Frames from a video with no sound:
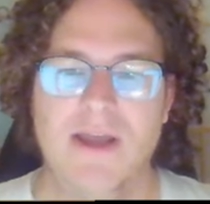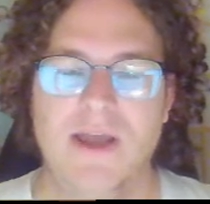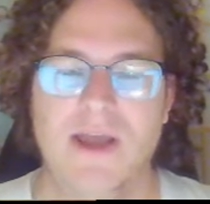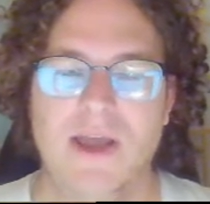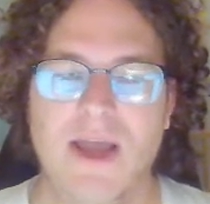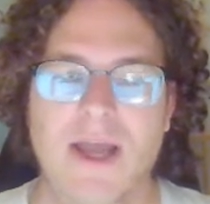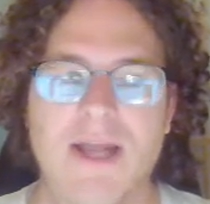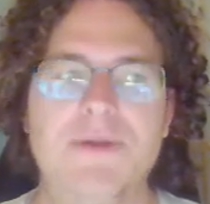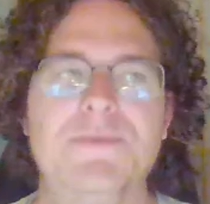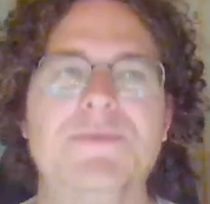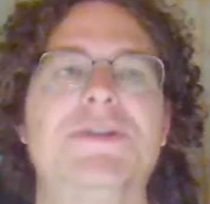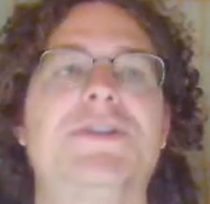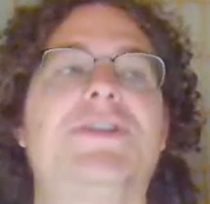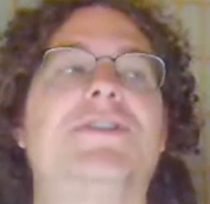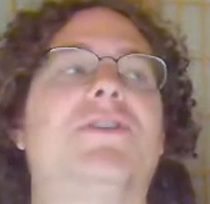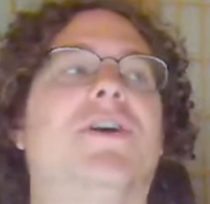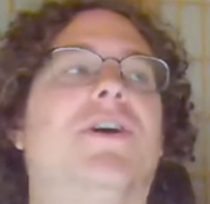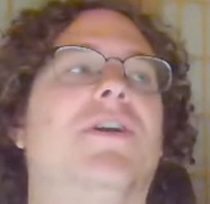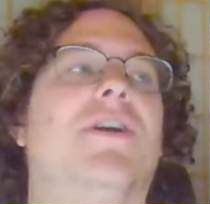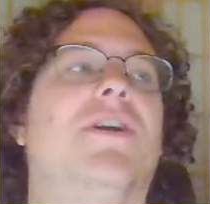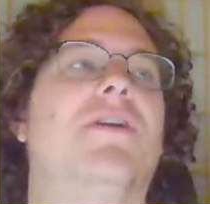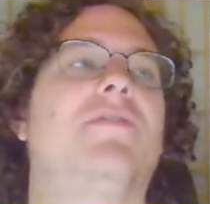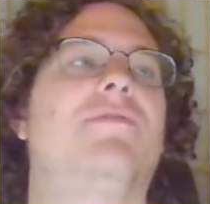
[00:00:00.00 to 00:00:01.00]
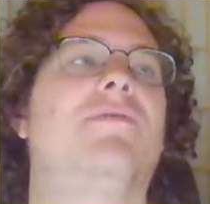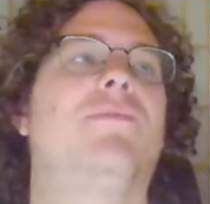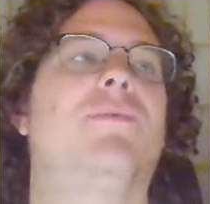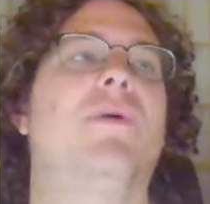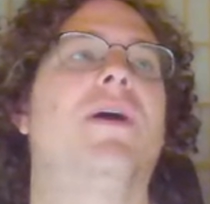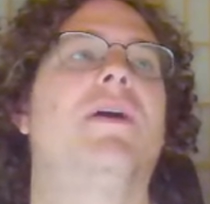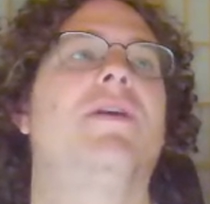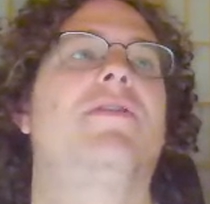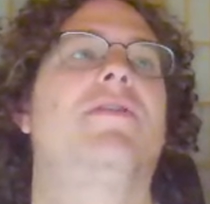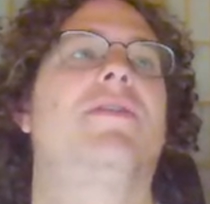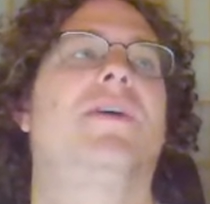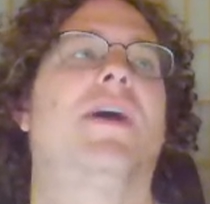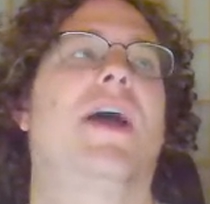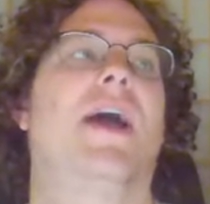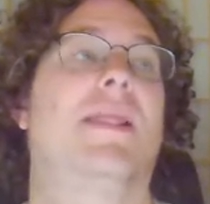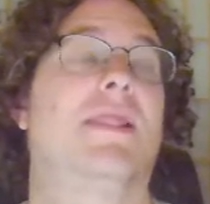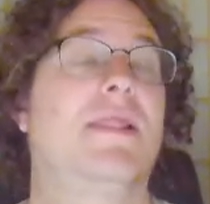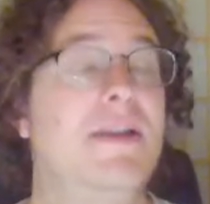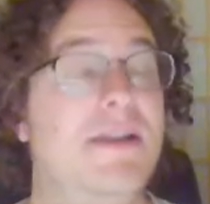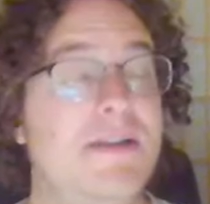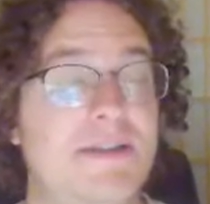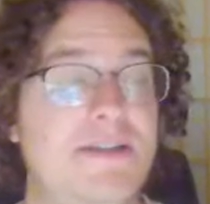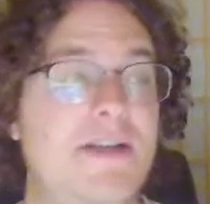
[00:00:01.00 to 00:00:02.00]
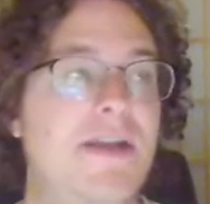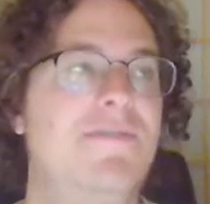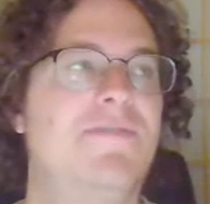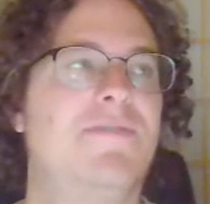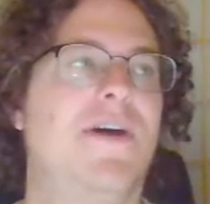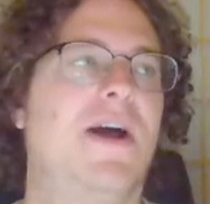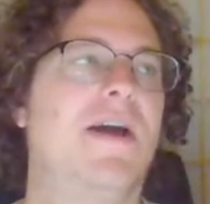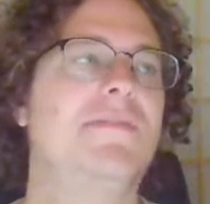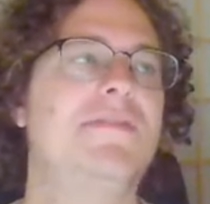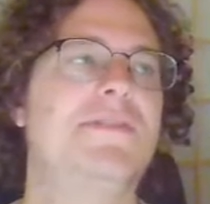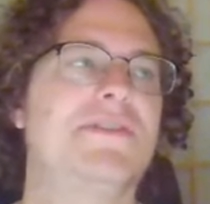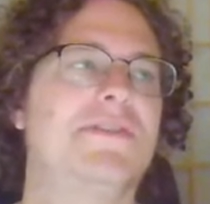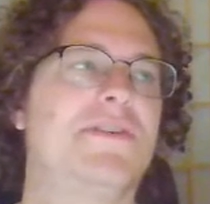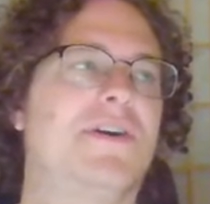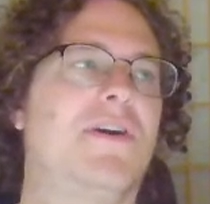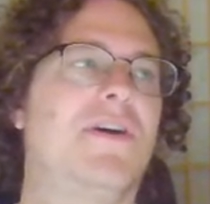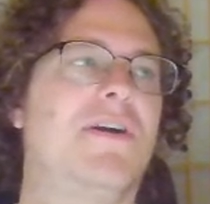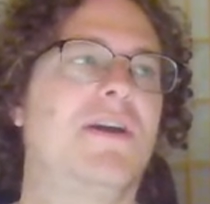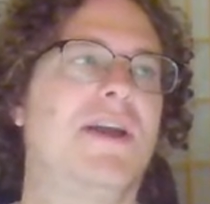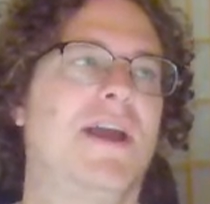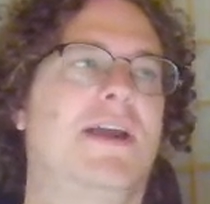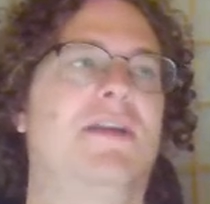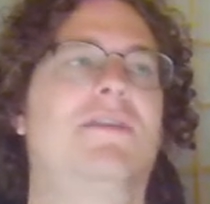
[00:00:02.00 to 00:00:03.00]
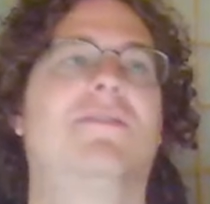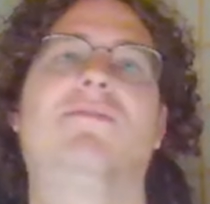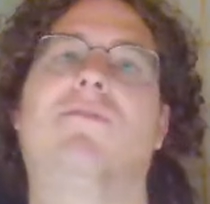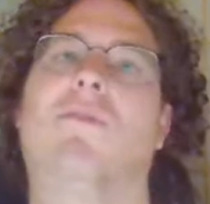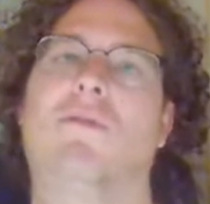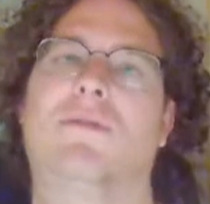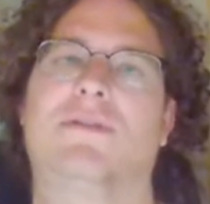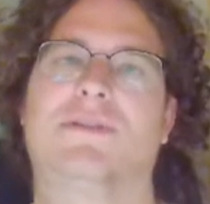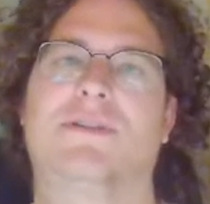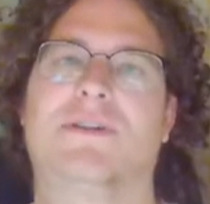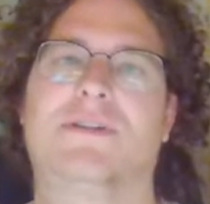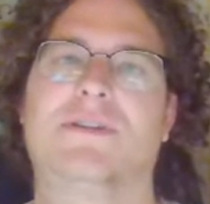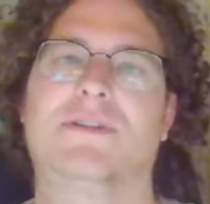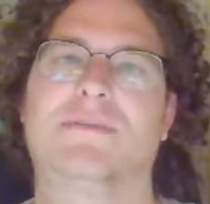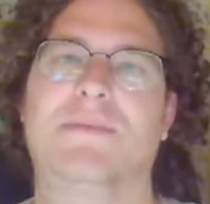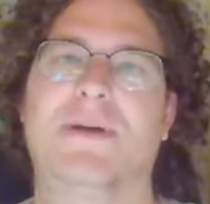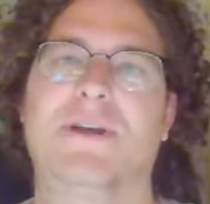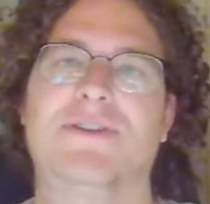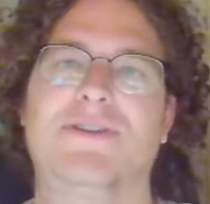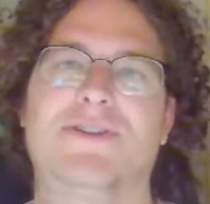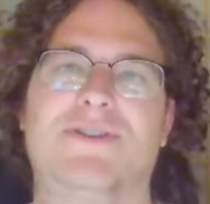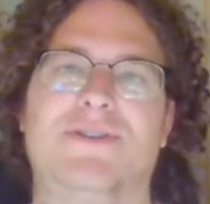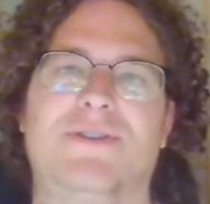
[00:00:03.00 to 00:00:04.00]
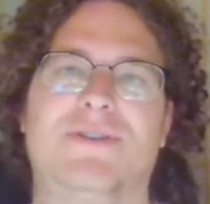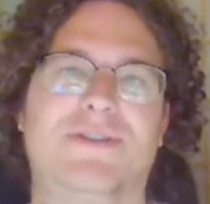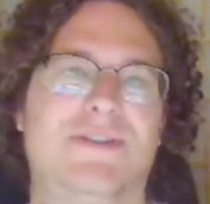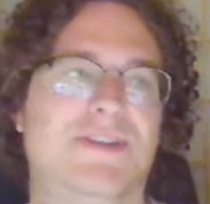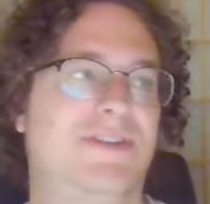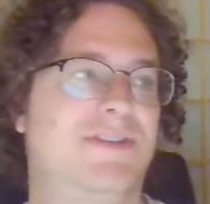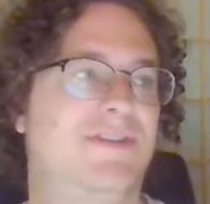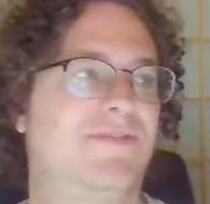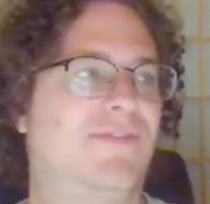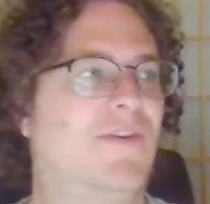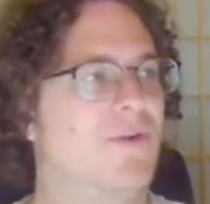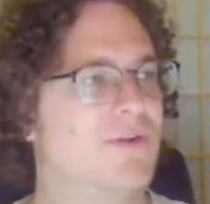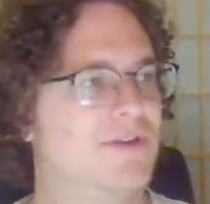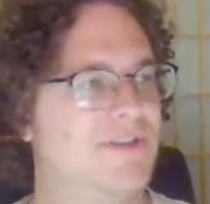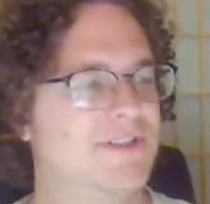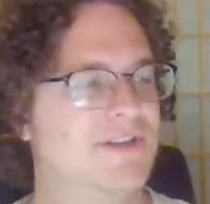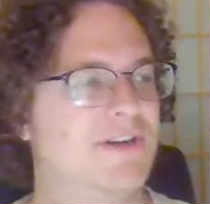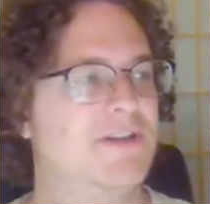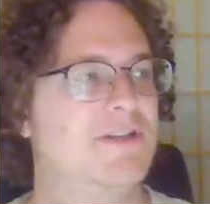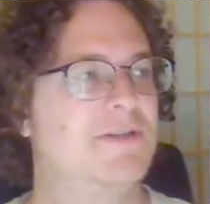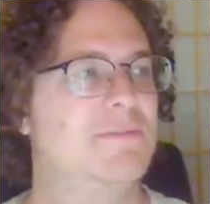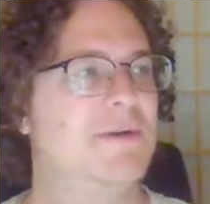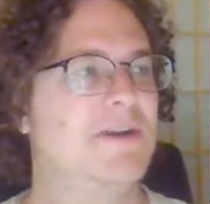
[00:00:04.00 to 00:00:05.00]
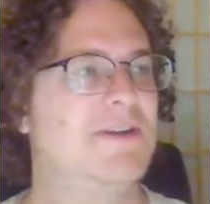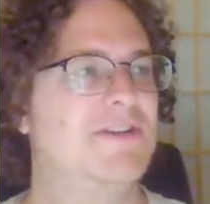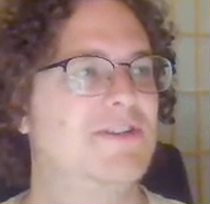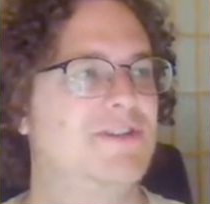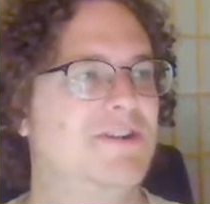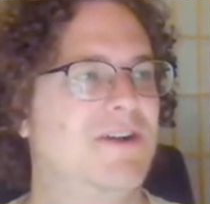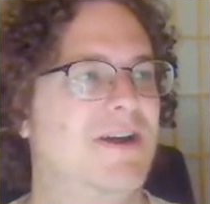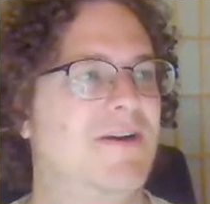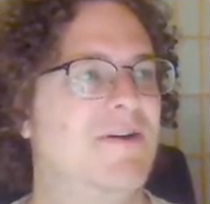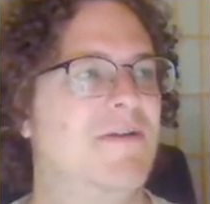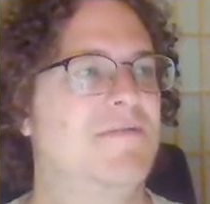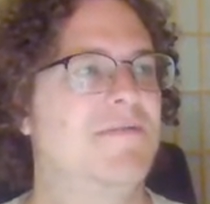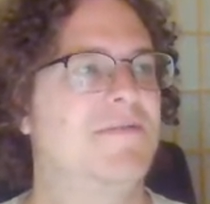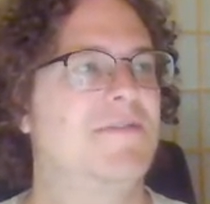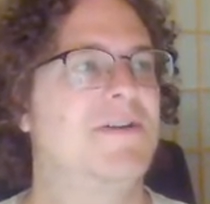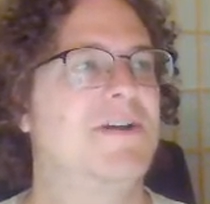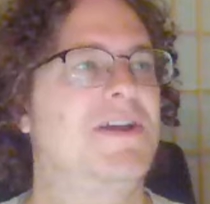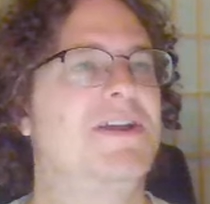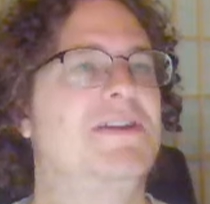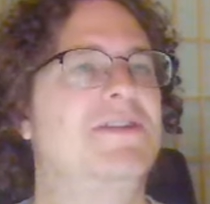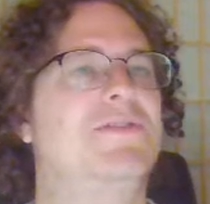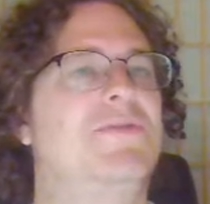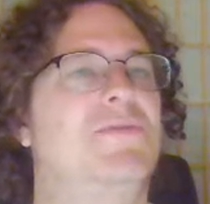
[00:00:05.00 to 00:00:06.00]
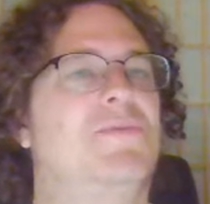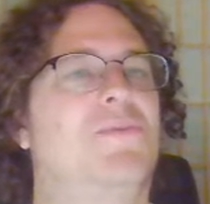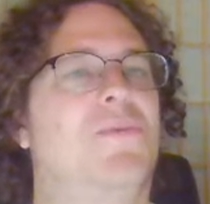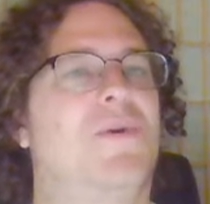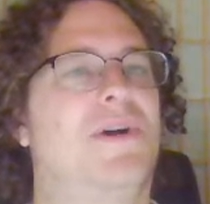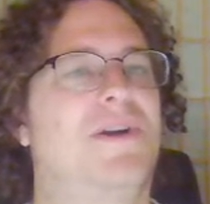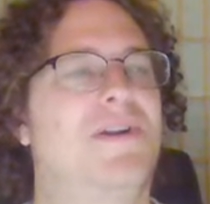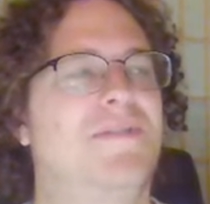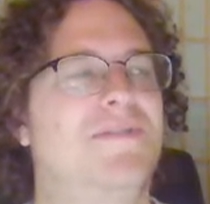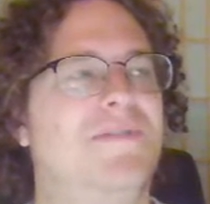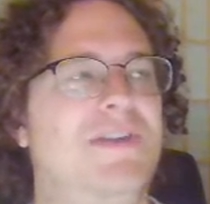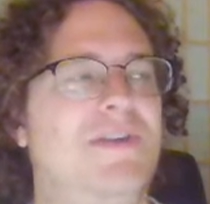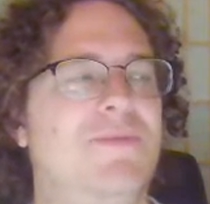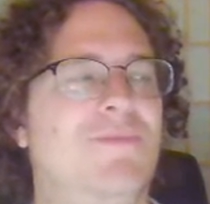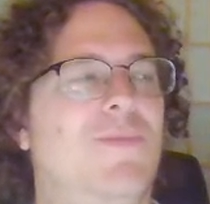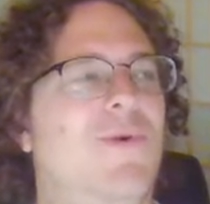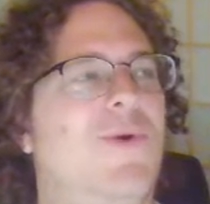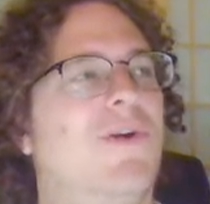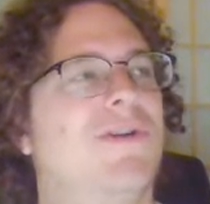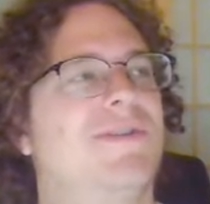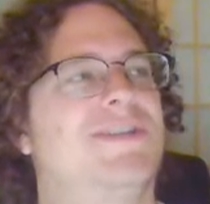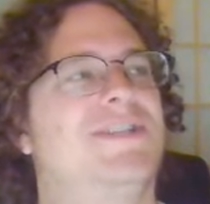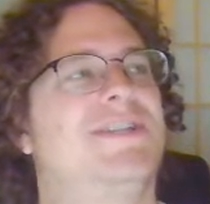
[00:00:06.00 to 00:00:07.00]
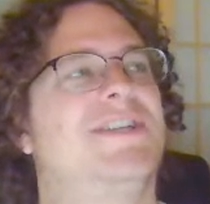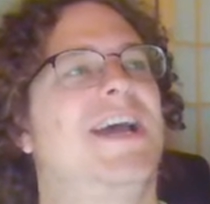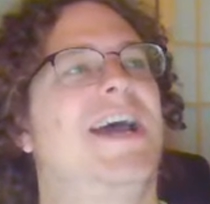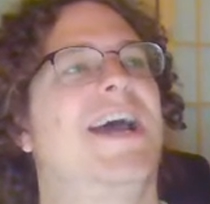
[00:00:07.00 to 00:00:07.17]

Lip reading: And we start off with at least a 5-star and a 4-star special. This 4-star special, however, is one of the worst.